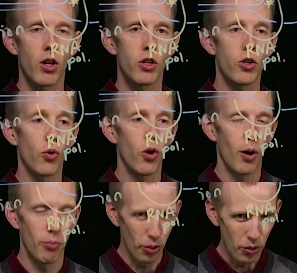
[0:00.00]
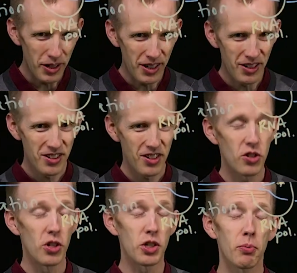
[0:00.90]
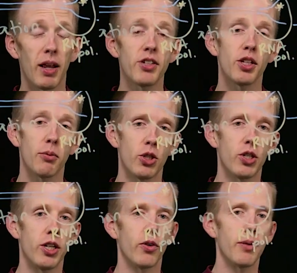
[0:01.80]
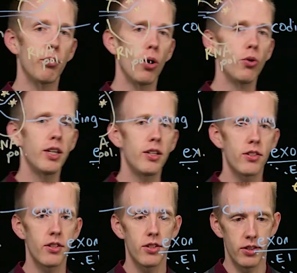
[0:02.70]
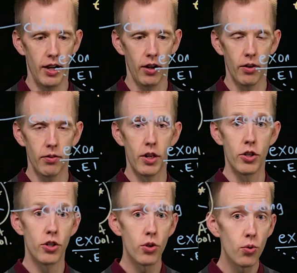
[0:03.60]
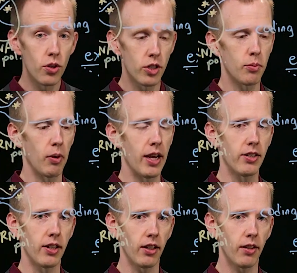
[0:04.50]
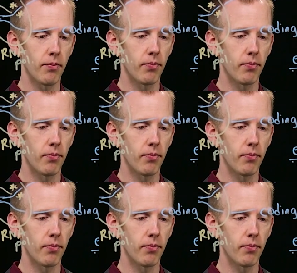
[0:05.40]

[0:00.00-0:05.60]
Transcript: So there are proteins, the splicing machinery, proteins in the cell that do the splicing